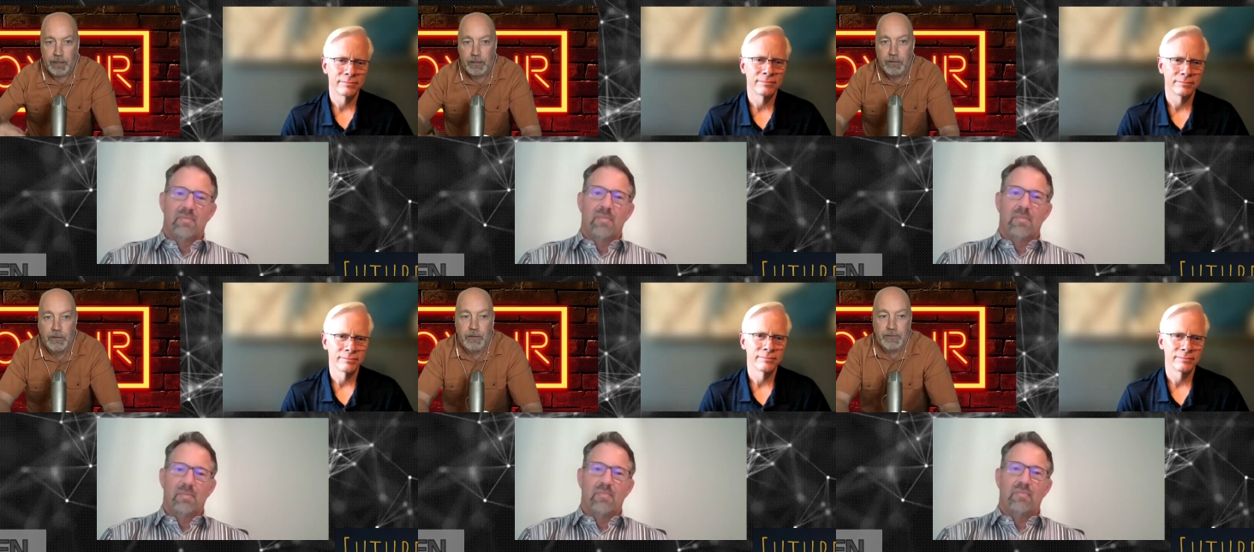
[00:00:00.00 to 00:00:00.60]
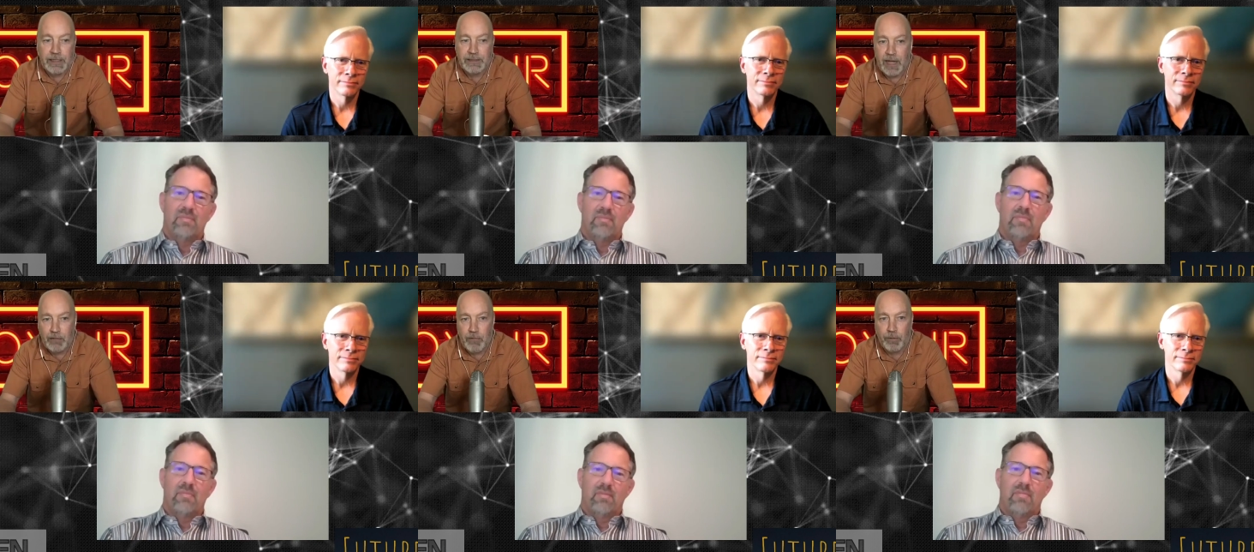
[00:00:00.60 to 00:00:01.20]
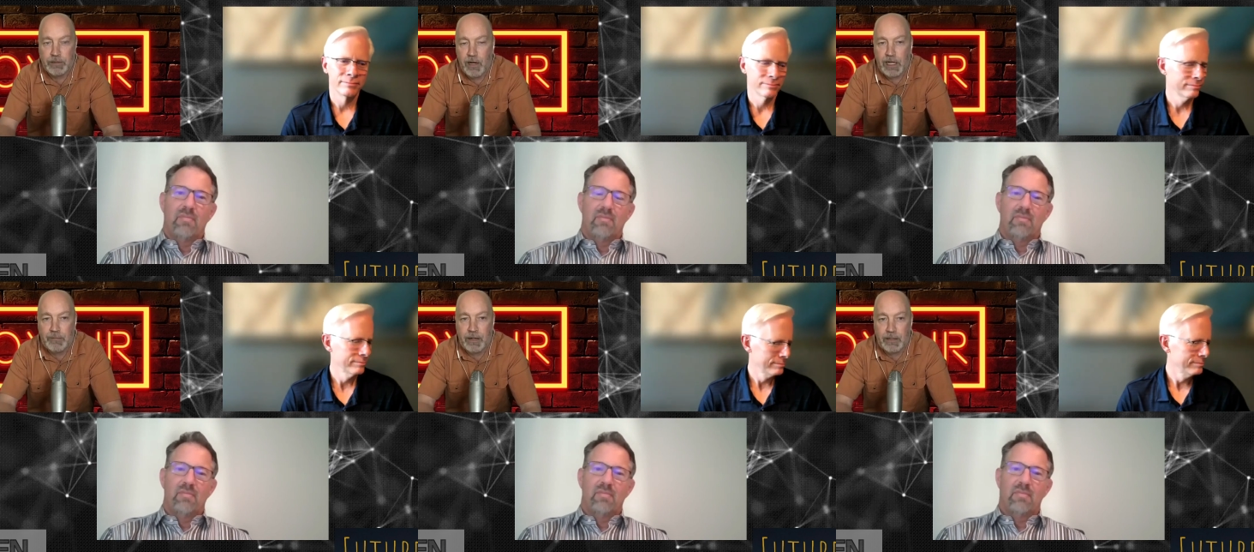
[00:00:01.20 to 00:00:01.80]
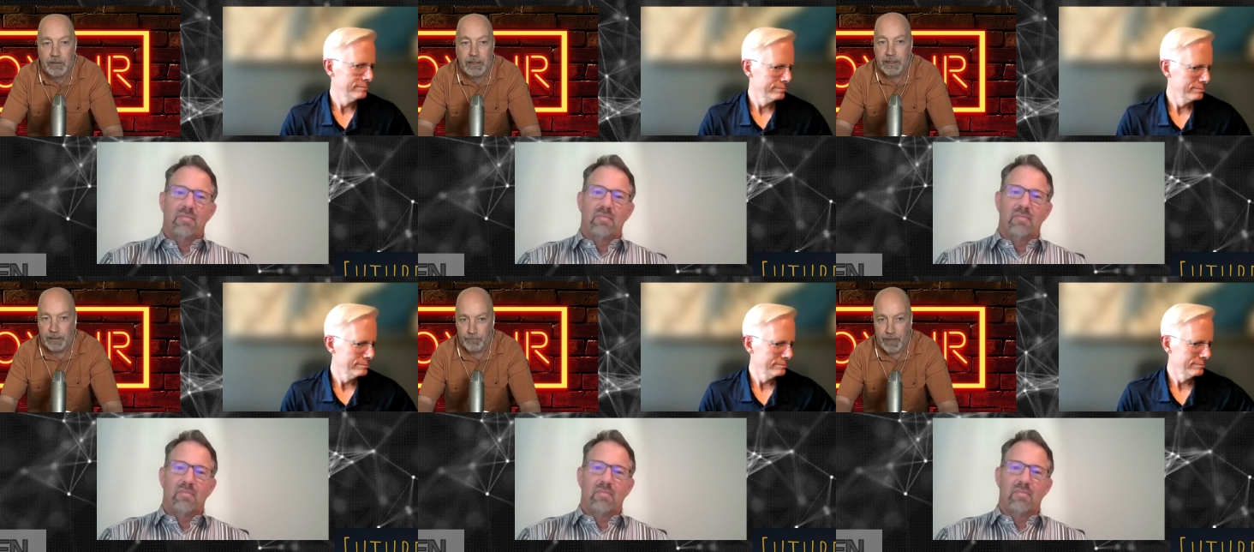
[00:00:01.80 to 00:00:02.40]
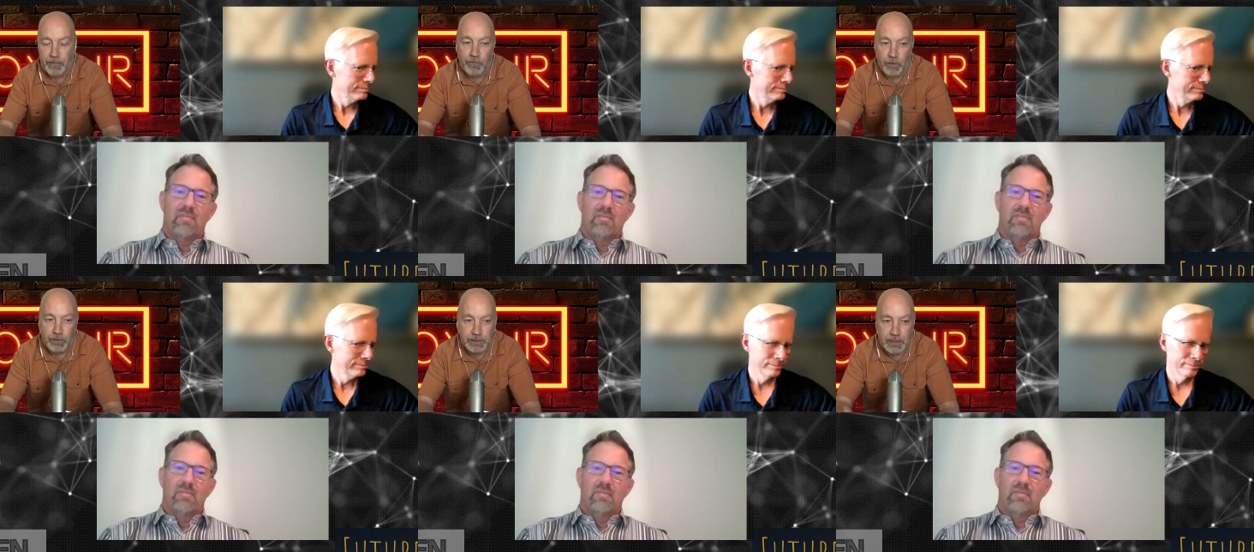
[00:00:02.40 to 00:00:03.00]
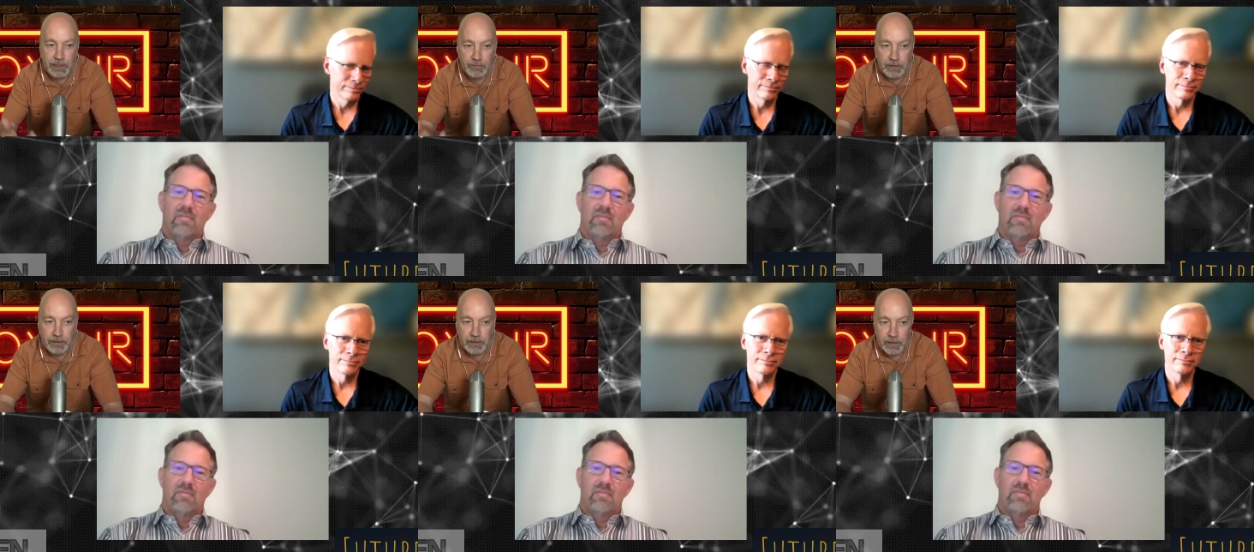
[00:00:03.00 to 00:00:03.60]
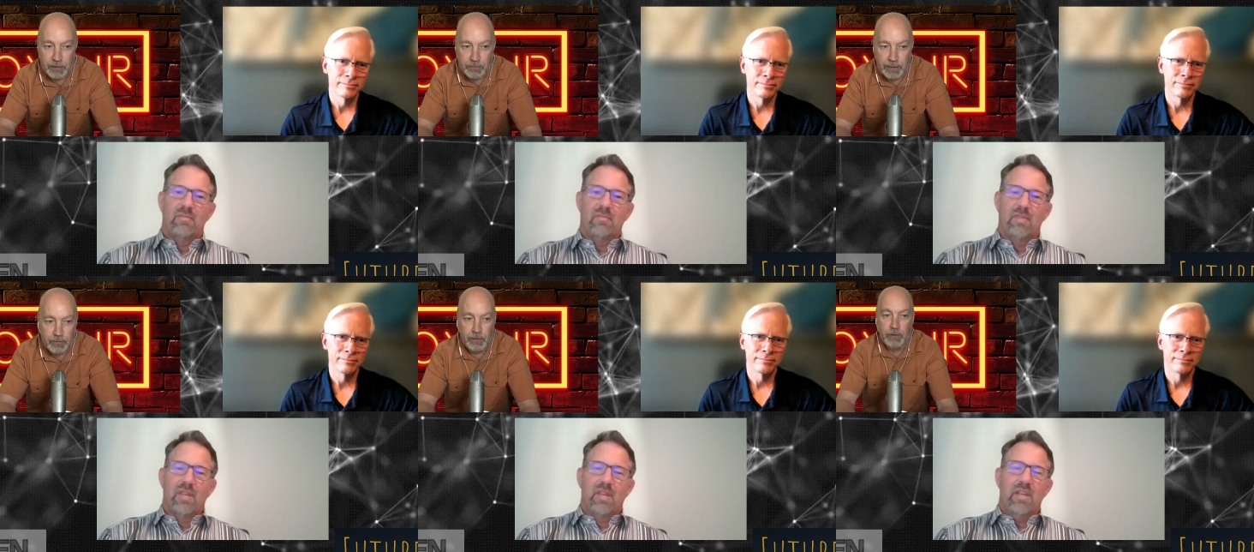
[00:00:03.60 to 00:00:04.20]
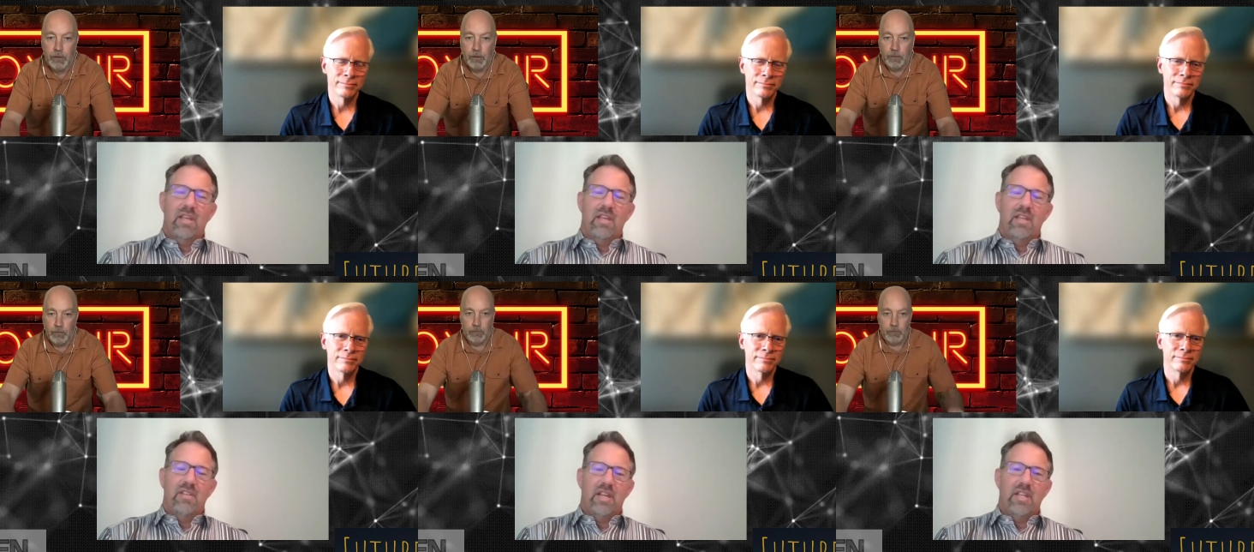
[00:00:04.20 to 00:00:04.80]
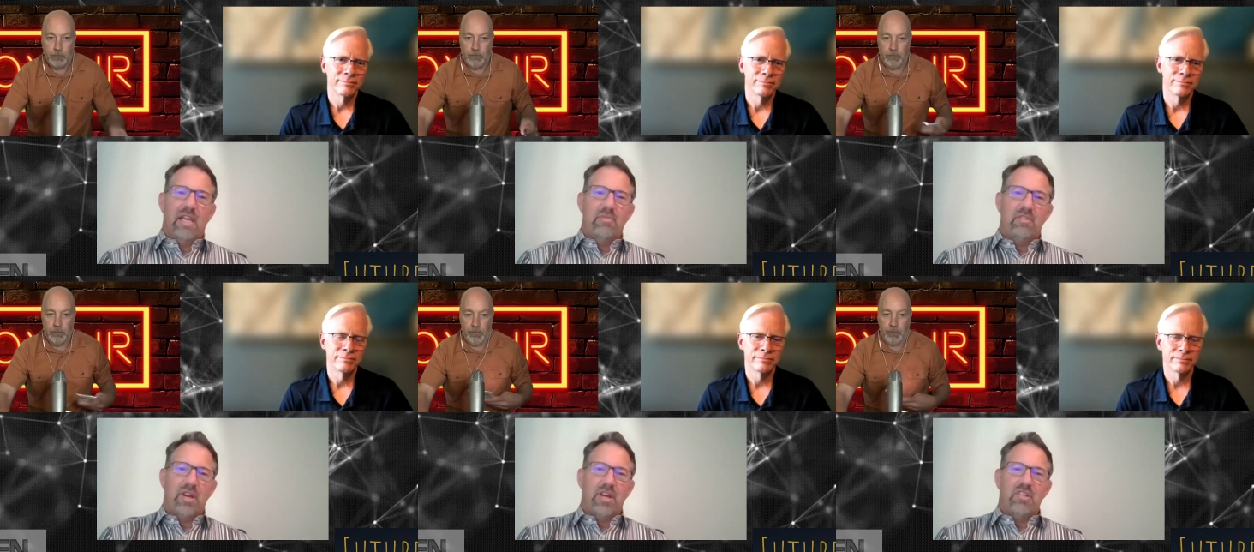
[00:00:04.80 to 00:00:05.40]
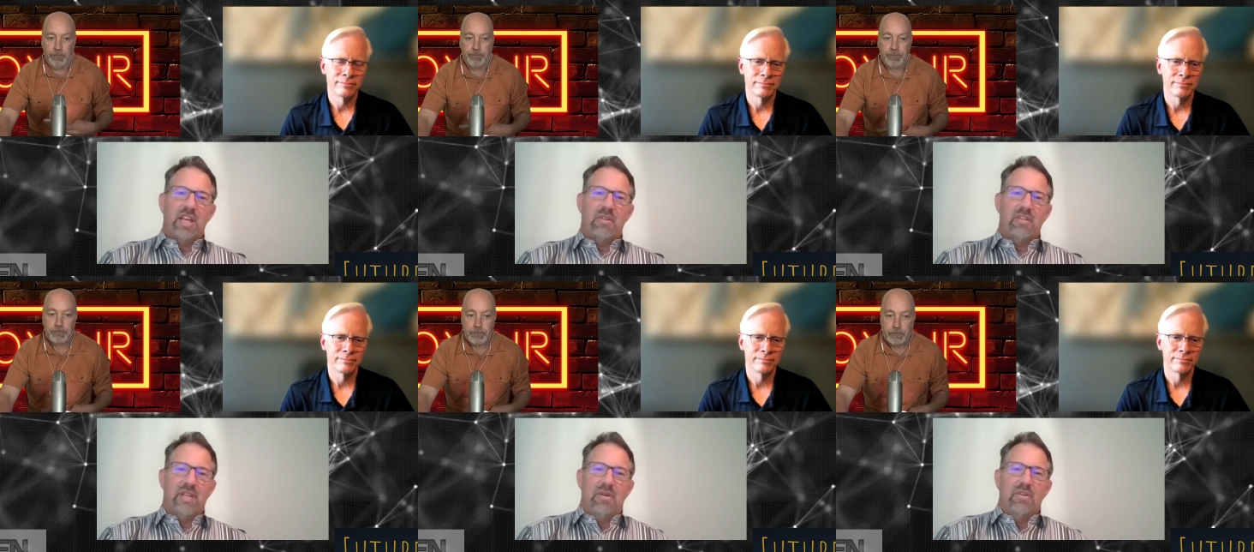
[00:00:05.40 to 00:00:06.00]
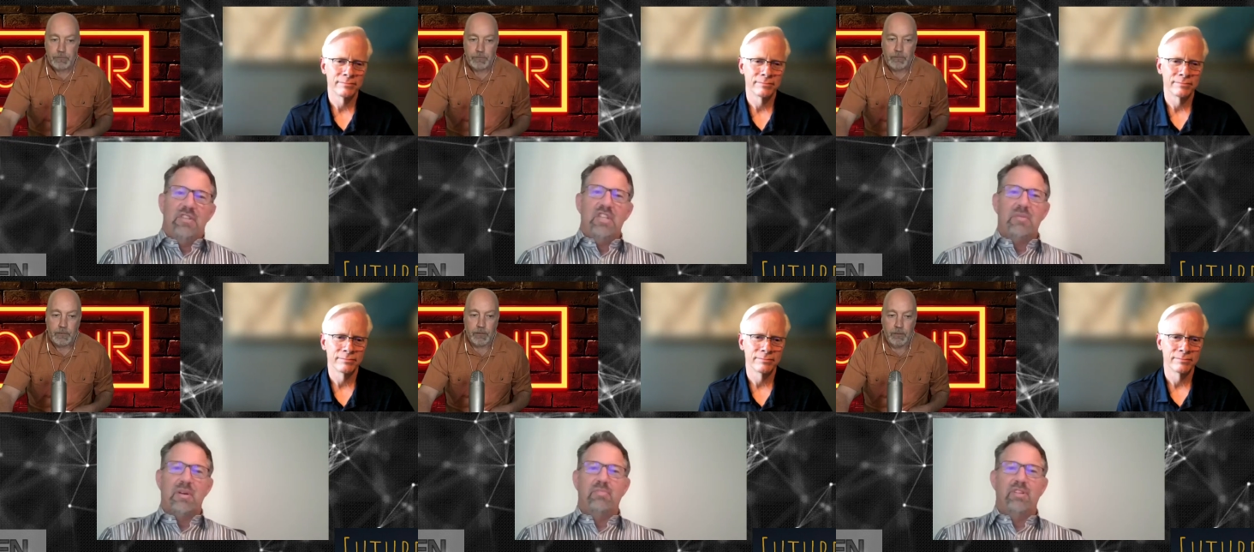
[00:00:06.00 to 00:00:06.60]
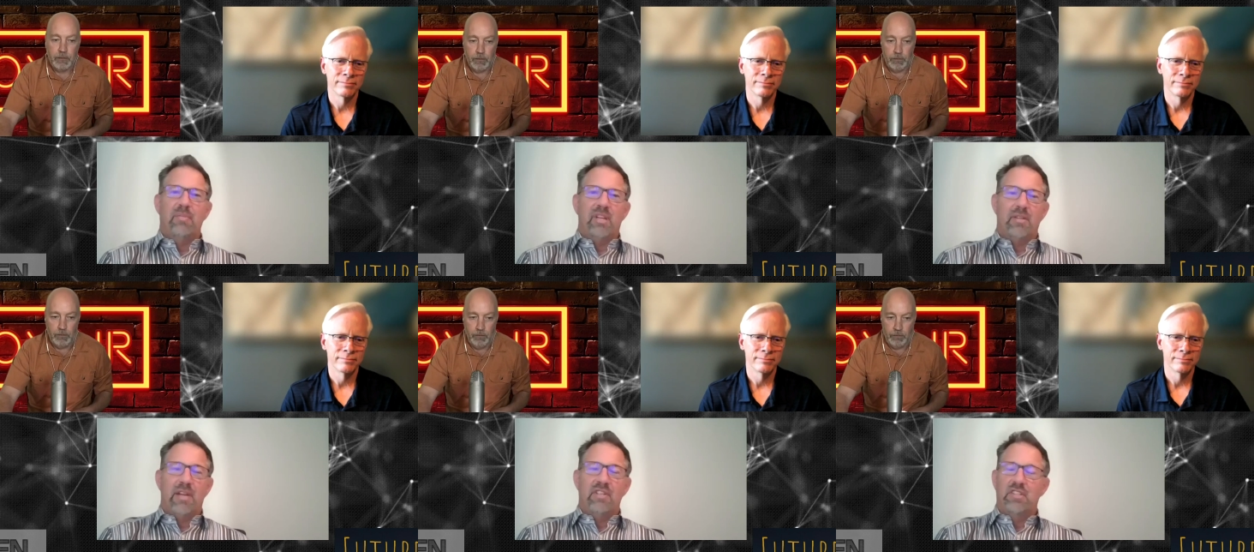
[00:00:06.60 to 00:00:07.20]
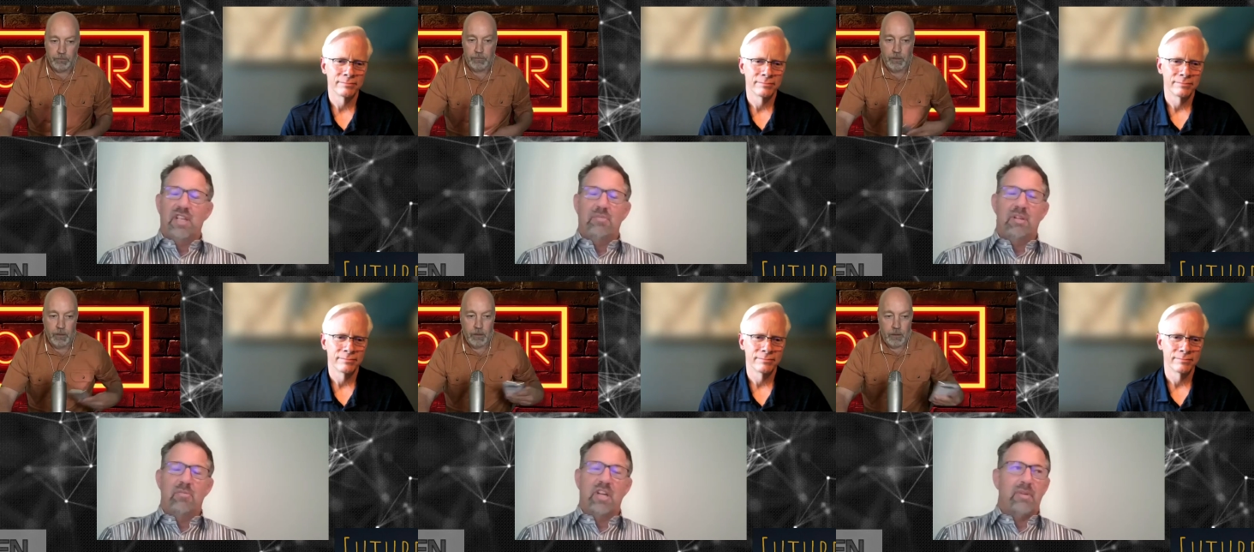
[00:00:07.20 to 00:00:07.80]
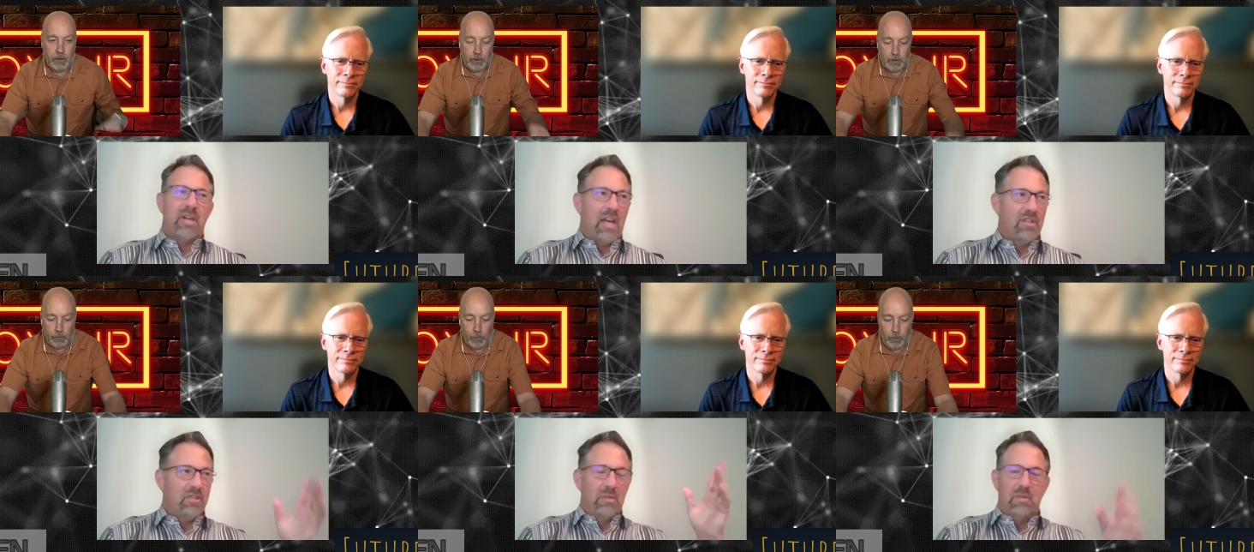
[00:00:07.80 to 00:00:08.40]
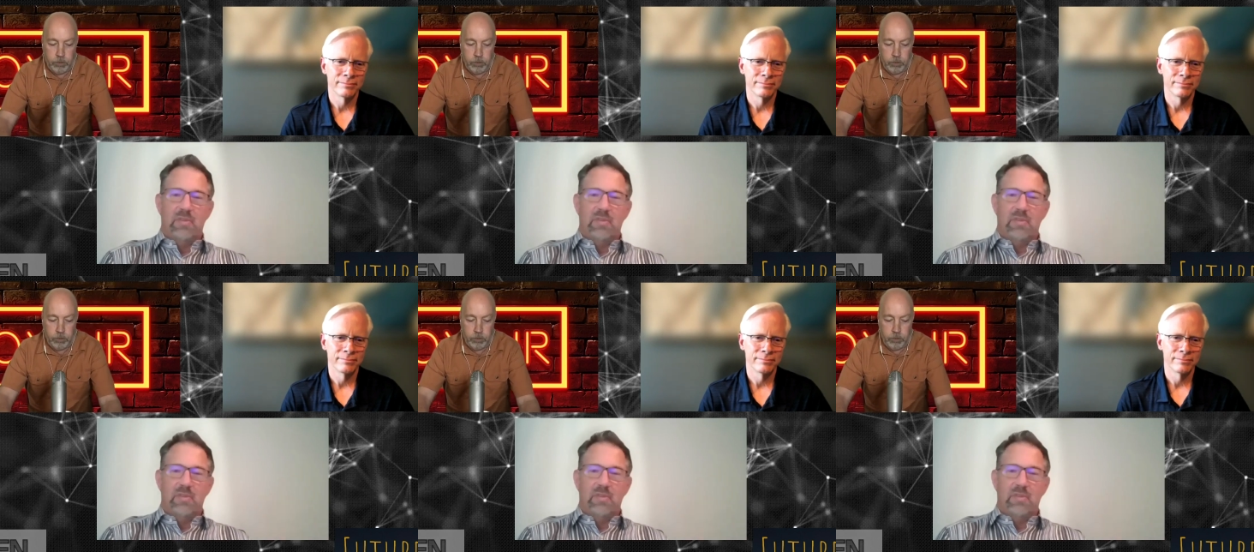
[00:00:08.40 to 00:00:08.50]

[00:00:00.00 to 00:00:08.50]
Speaker 1: right? That's kind of what we're talking about here in a metaphorical sense. What do you think, Doug? Quick.
Speaker 2: Uh, uh abstraction. I, I, mean, I always think about plumbing and having just had a plumber out to my house do a couple